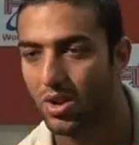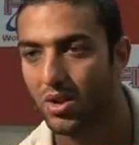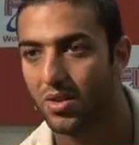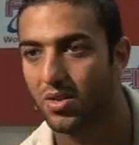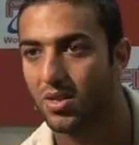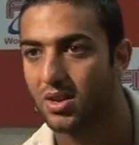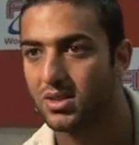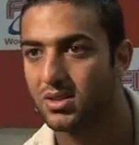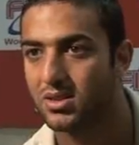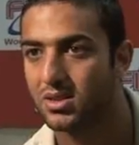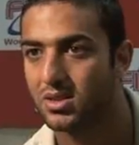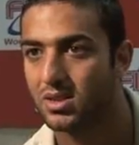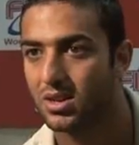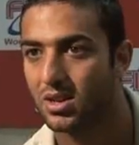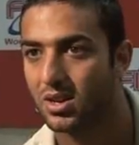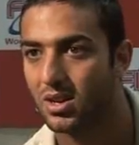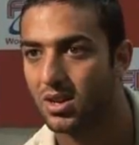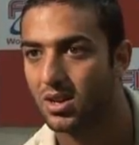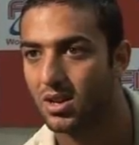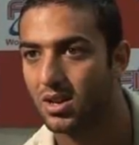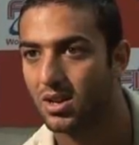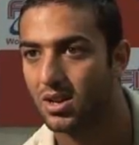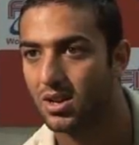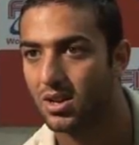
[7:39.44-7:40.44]
to hear these
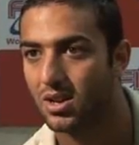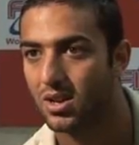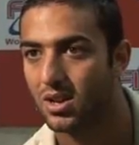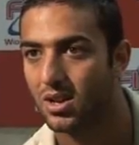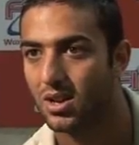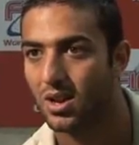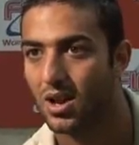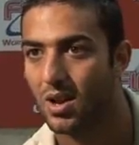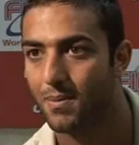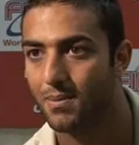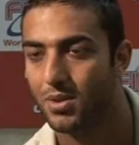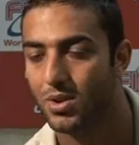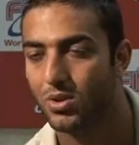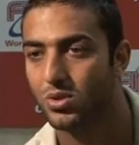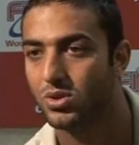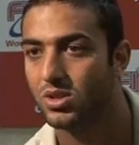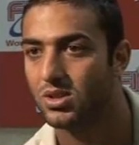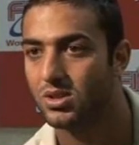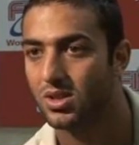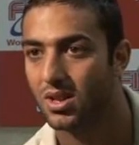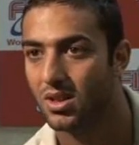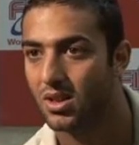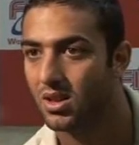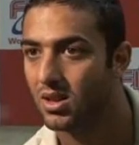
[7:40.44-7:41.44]
uh,
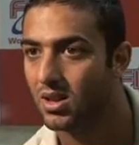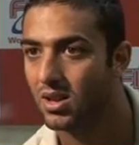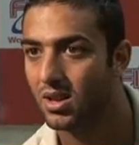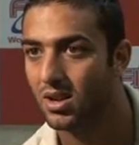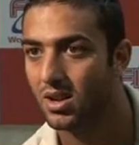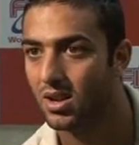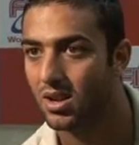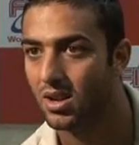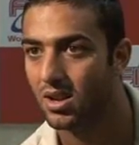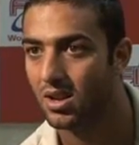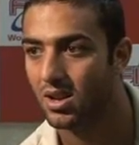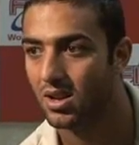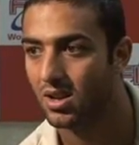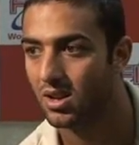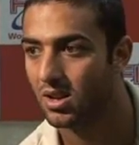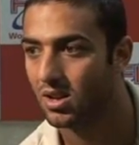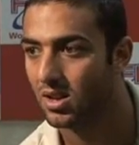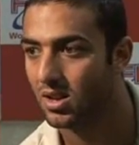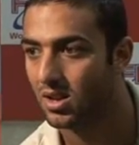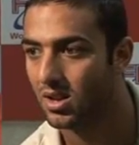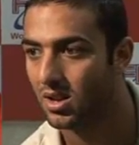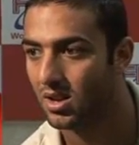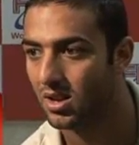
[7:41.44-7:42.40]
abuses in, in, in,